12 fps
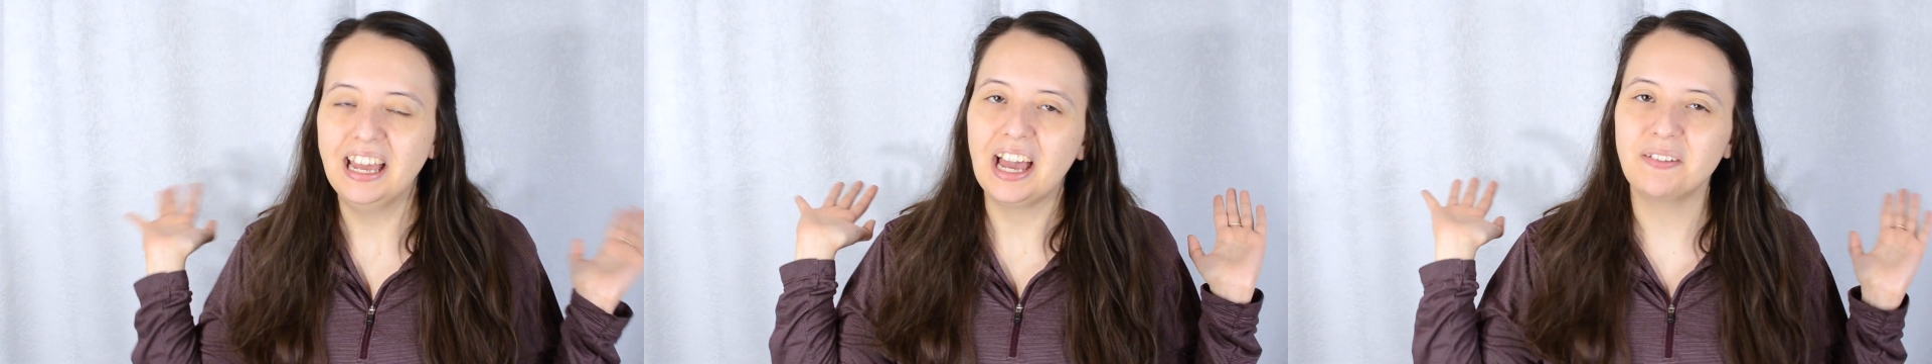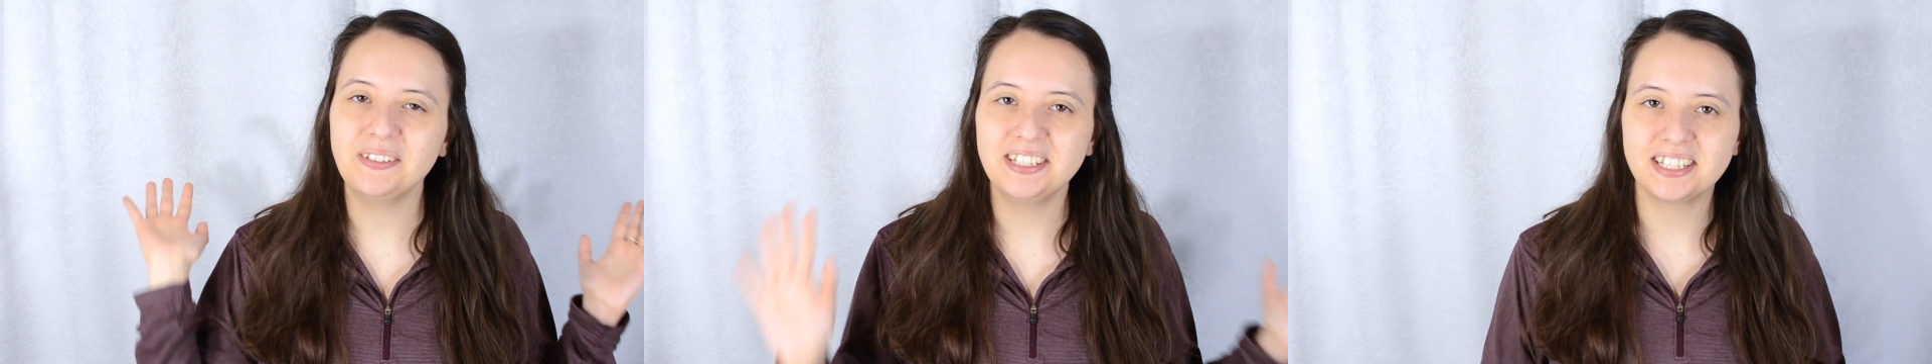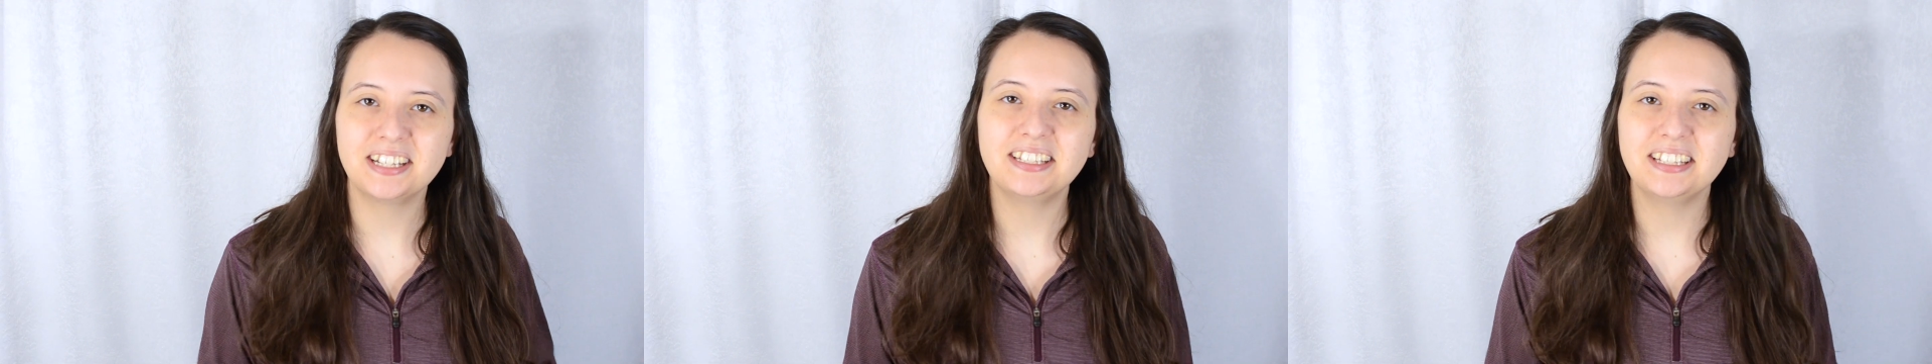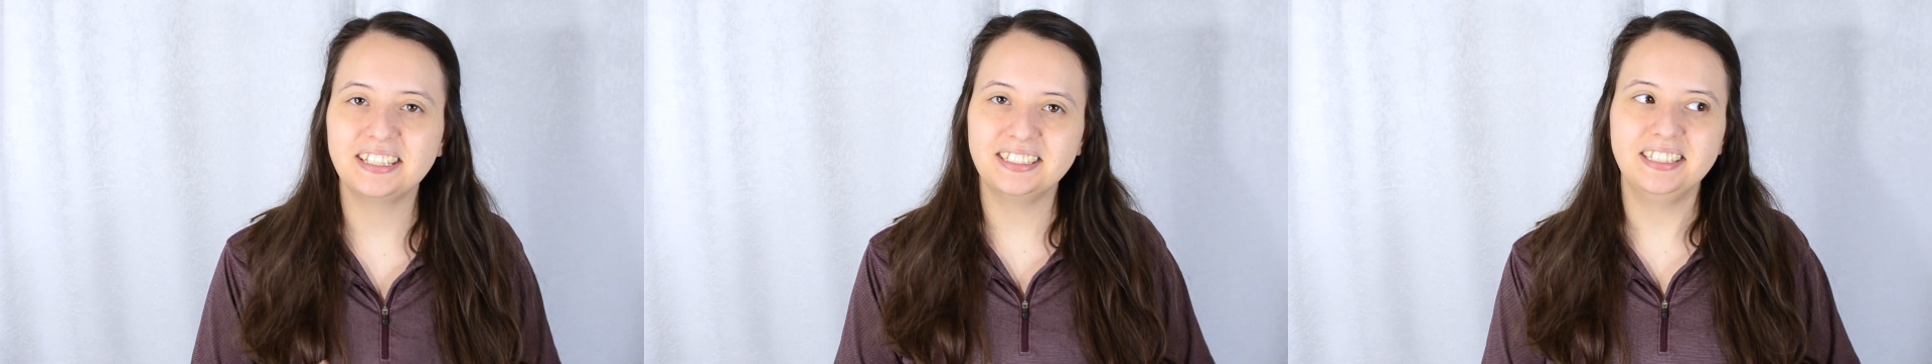I haven't
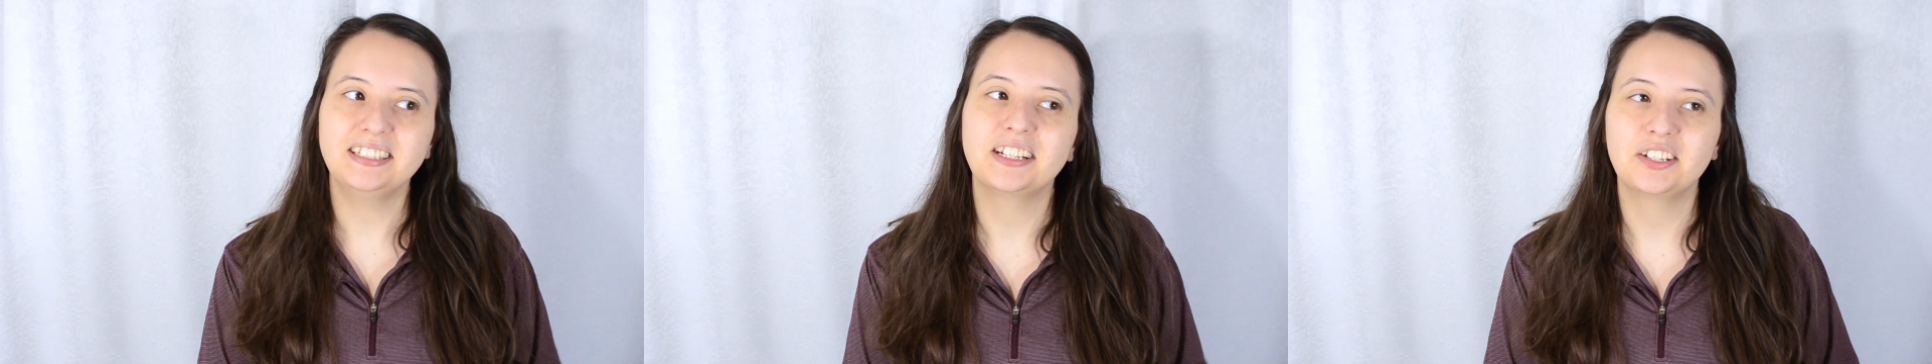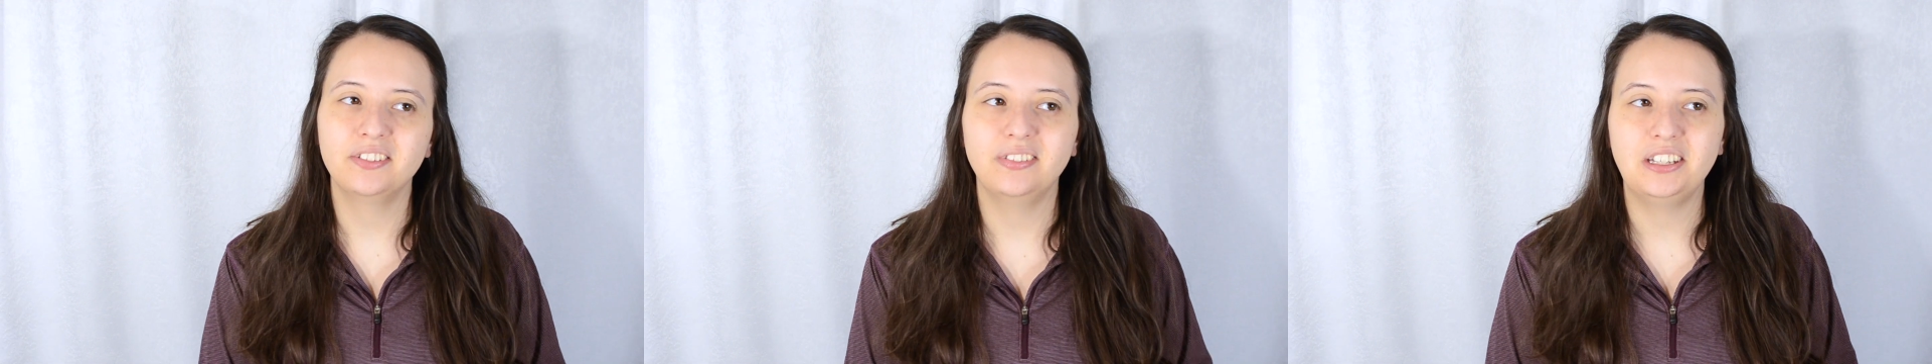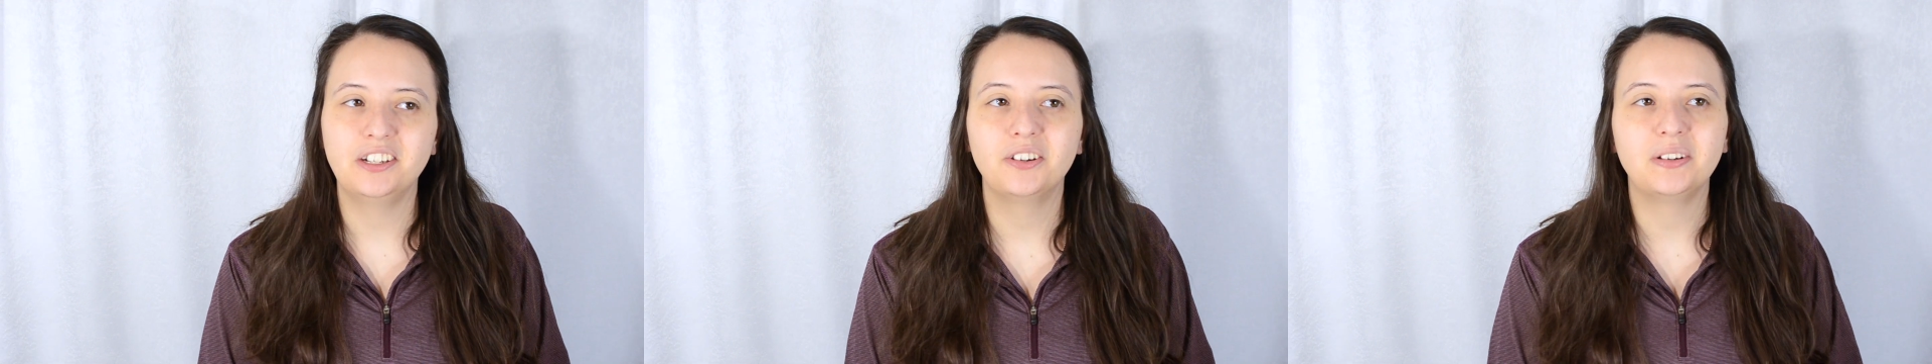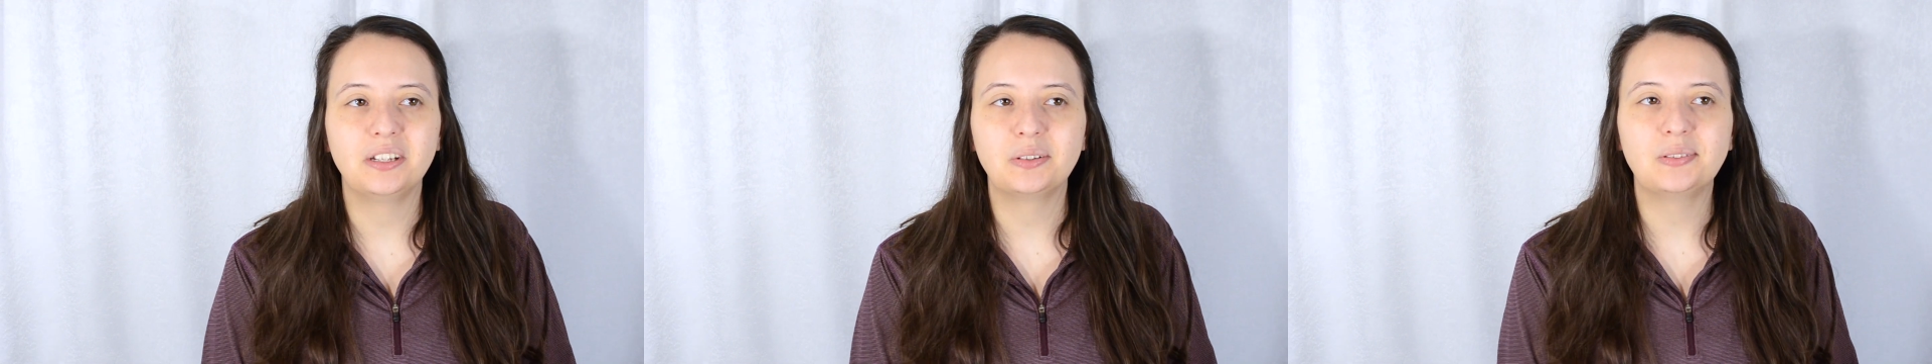done a declutter
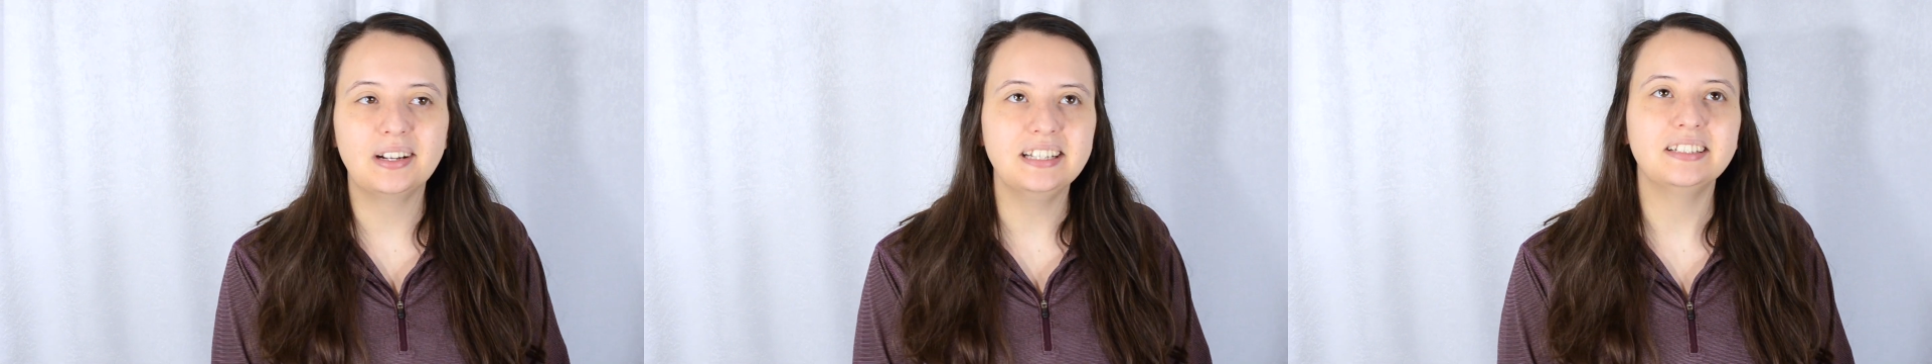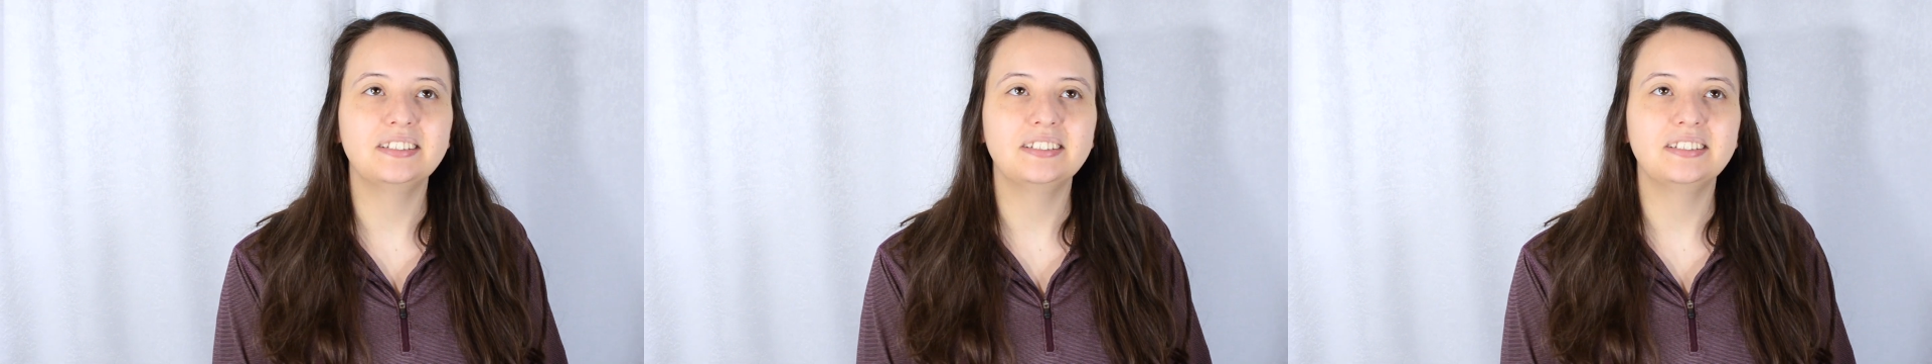video in quite